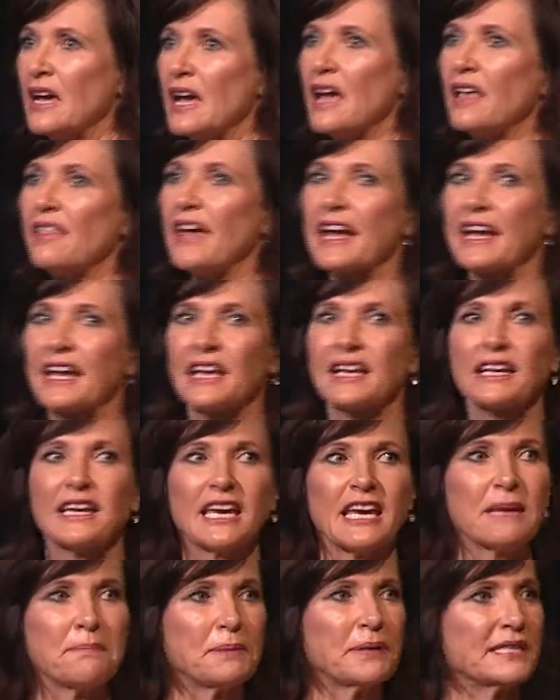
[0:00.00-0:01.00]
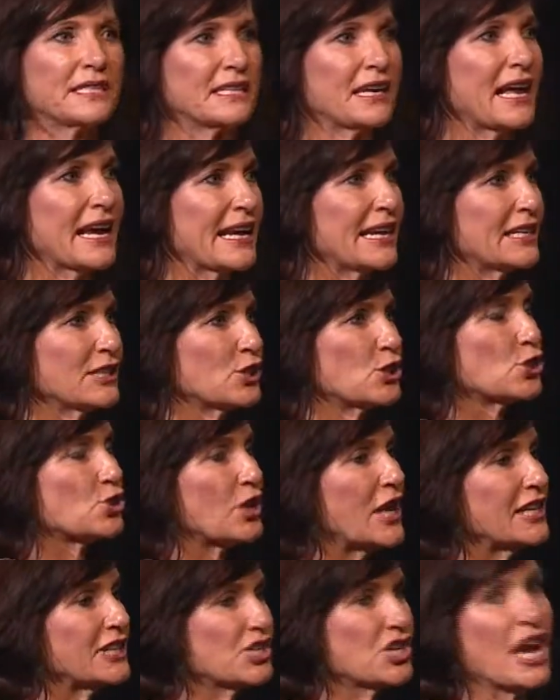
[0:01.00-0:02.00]
They can keep us like in a
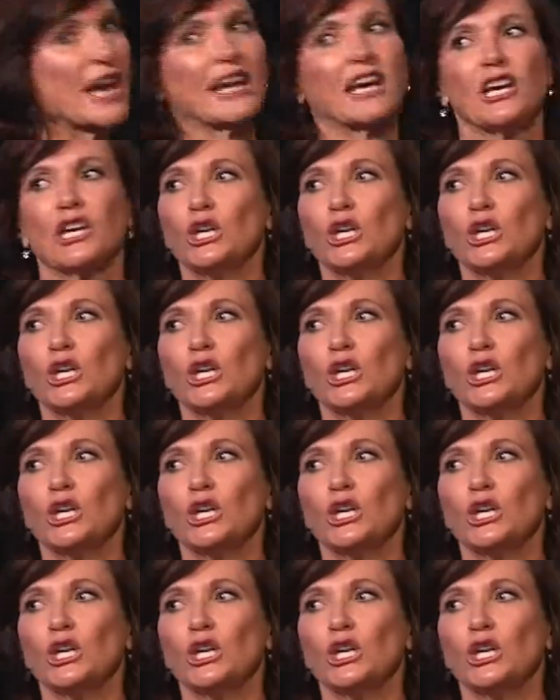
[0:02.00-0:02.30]
straitjacket,